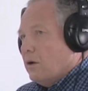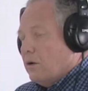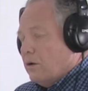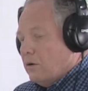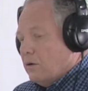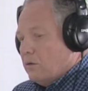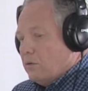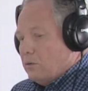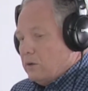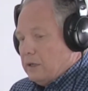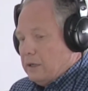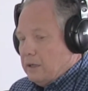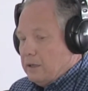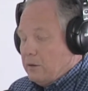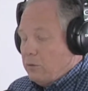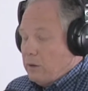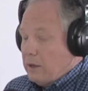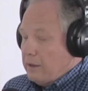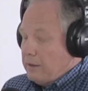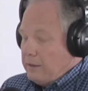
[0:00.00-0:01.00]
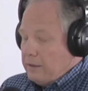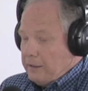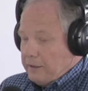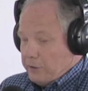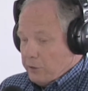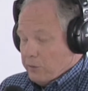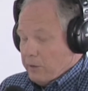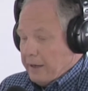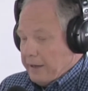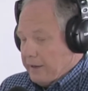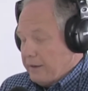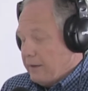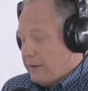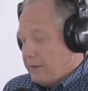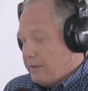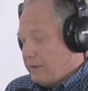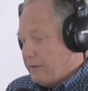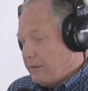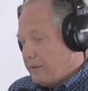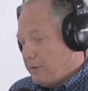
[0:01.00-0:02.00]
Oh, well, you're right.
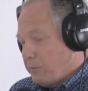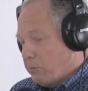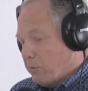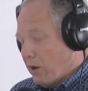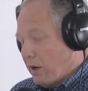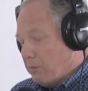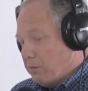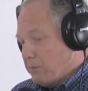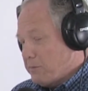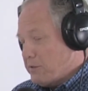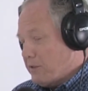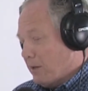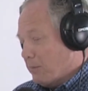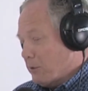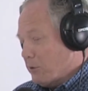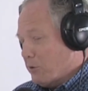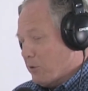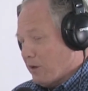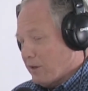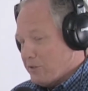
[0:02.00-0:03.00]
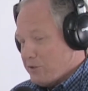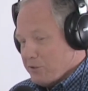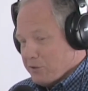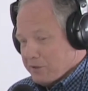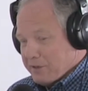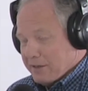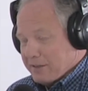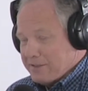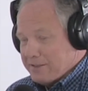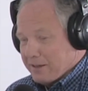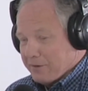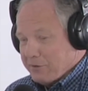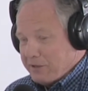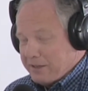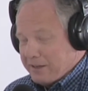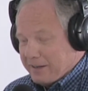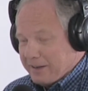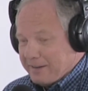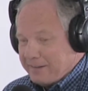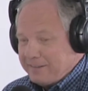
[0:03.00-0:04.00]
Problems come across your desk every
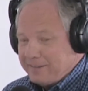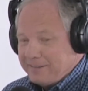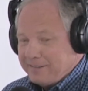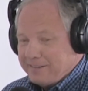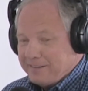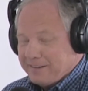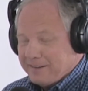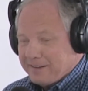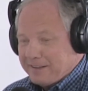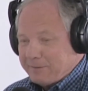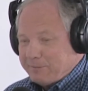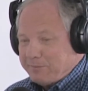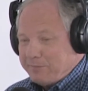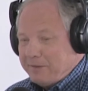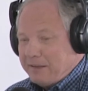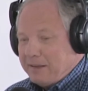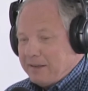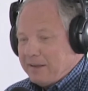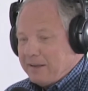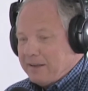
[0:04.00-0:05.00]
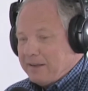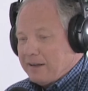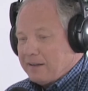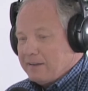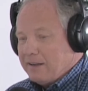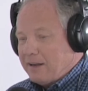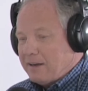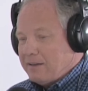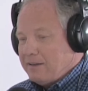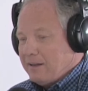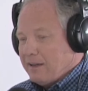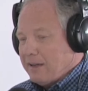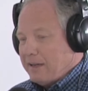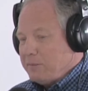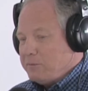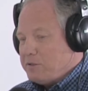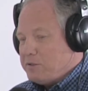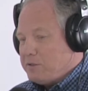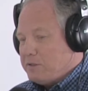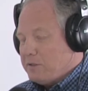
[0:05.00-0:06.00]
day. A lot of
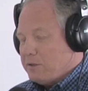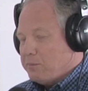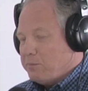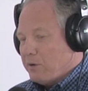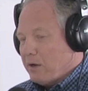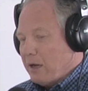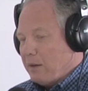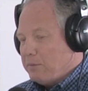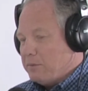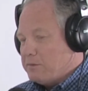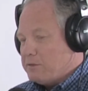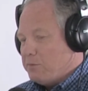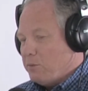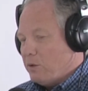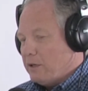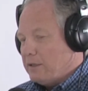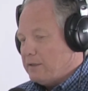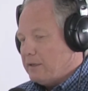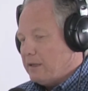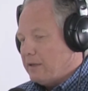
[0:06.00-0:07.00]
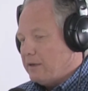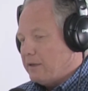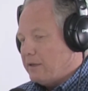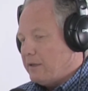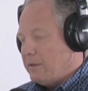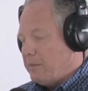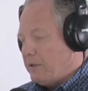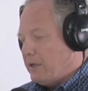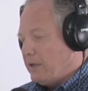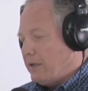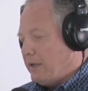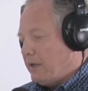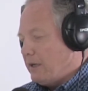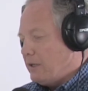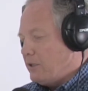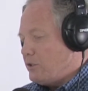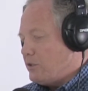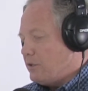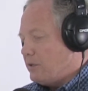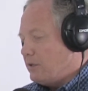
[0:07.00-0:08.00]
times the problems boil down to
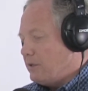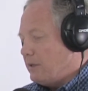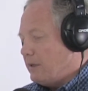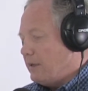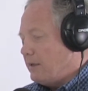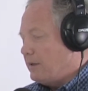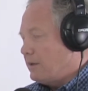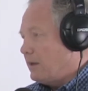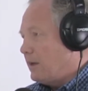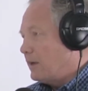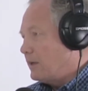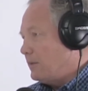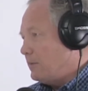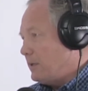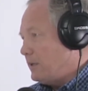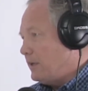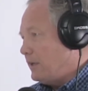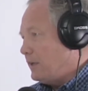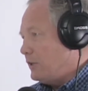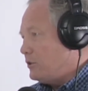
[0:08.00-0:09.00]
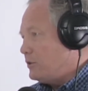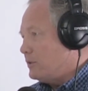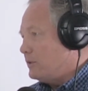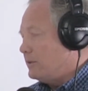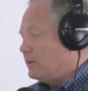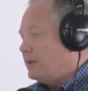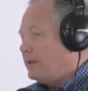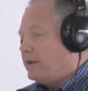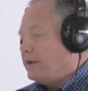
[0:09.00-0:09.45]
communication and documentation.